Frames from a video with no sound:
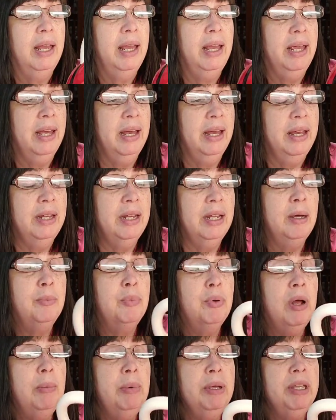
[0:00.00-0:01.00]
And I'm
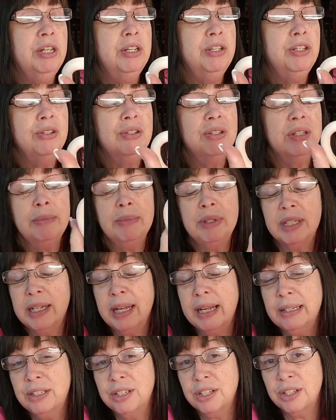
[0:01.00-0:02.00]
probably going to do some take